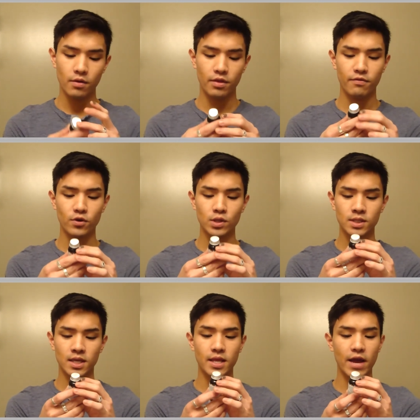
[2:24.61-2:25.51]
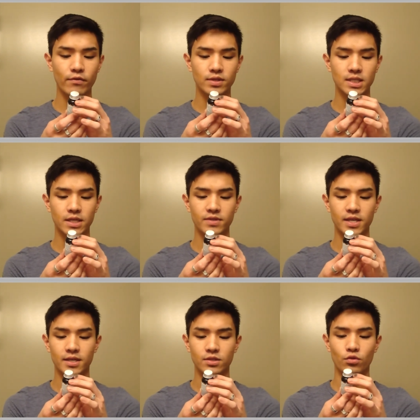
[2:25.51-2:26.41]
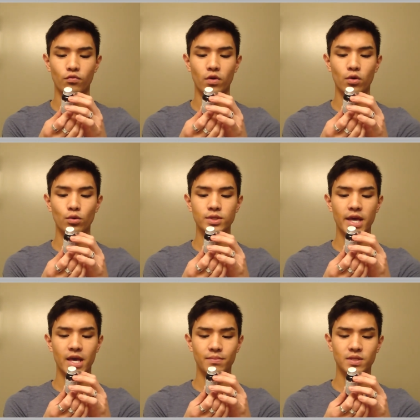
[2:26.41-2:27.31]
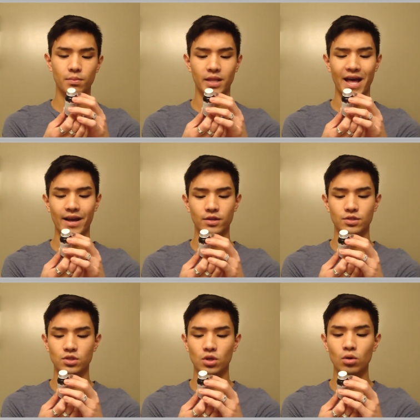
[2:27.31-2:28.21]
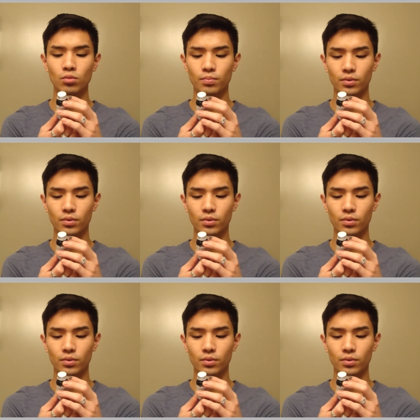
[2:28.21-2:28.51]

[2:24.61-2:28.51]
The first thing that I received is Rose Hips Black Soap.